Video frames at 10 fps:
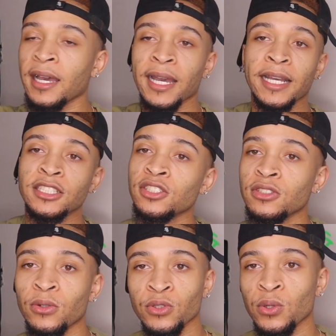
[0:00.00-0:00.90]
I
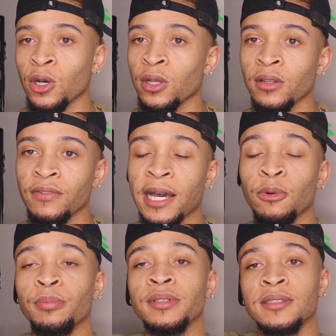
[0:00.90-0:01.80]
showed you all of, I
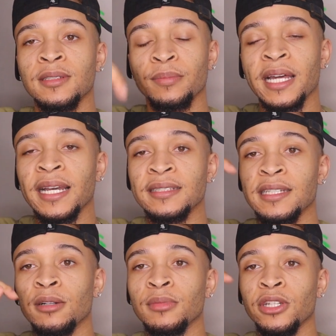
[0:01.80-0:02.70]
will put the supplies
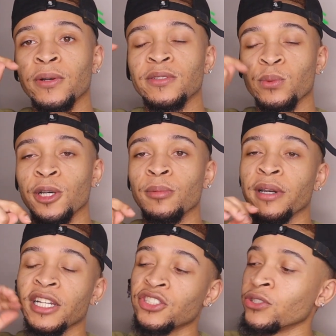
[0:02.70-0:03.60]
down below as well,
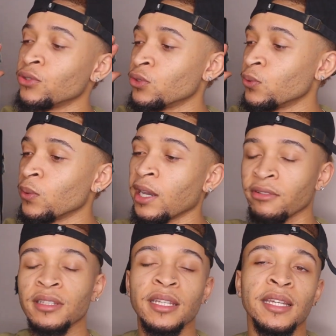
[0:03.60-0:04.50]
but I showed you
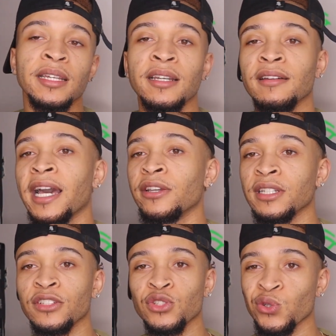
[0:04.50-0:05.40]
everything, how you
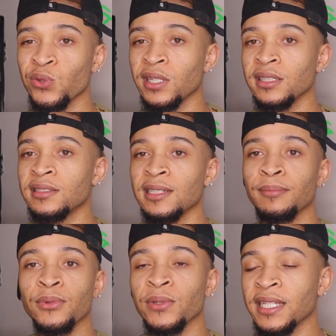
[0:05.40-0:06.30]
need to do it.
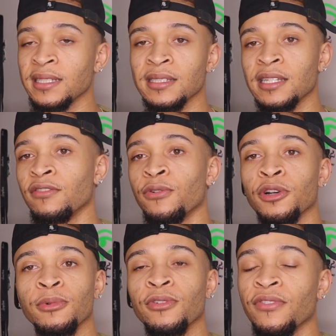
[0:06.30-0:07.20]
Simple, easy,
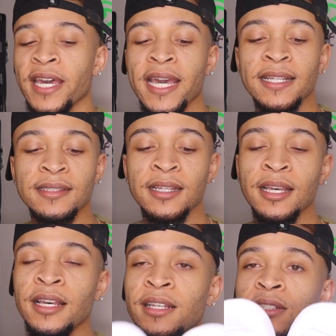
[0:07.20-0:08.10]
affordable, fast.
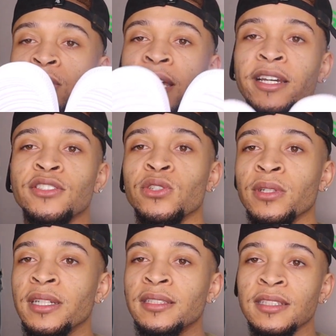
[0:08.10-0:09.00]
So yeah, tune
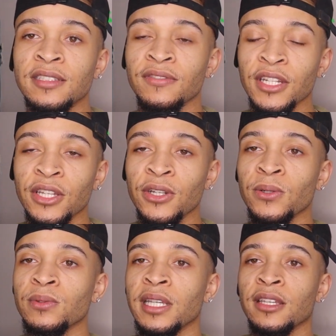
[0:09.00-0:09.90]
into this
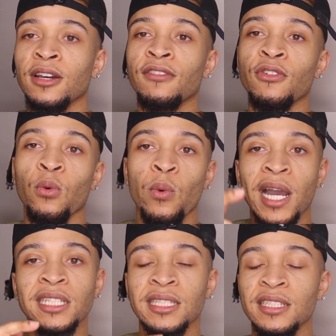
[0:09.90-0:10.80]
video. Thank y'all for
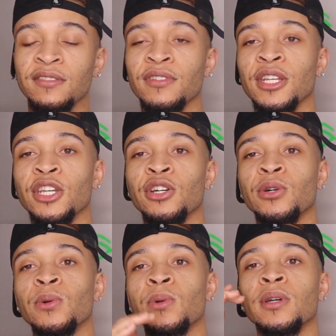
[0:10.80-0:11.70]
watching this video.